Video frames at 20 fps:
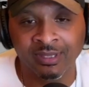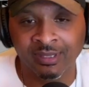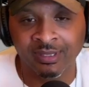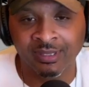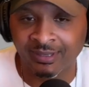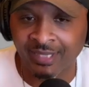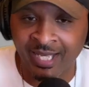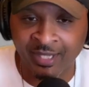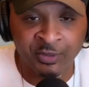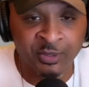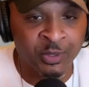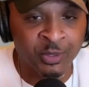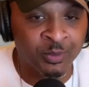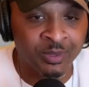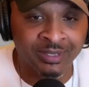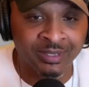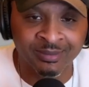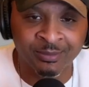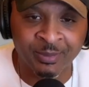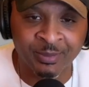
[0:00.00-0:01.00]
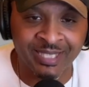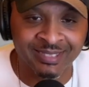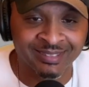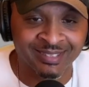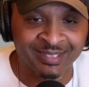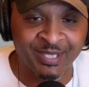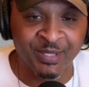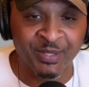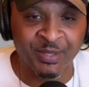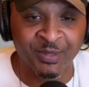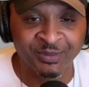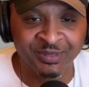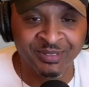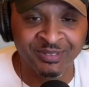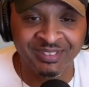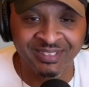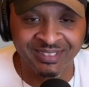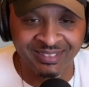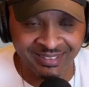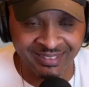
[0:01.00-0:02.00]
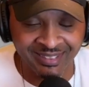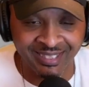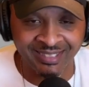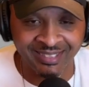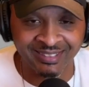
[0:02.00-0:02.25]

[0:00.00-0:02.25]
Listen, I don't know what Nebraska gonna do this year.